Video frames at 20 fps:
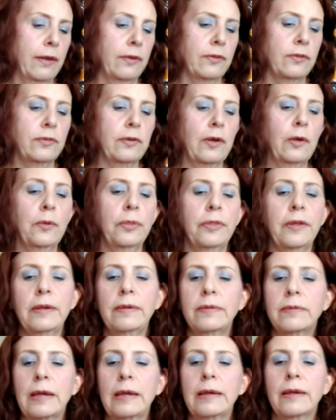So
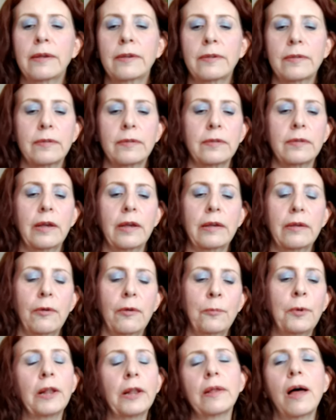this is, uh,
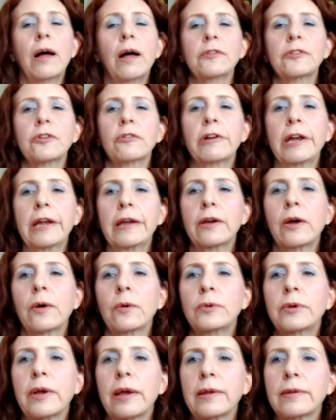well, Alter Ego
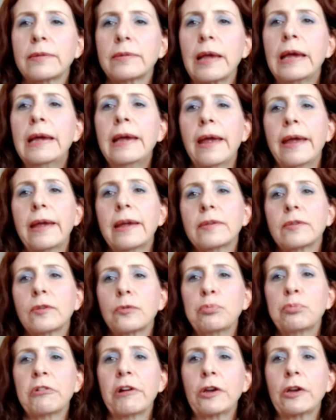does
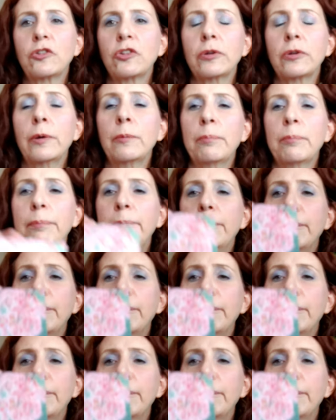inspirational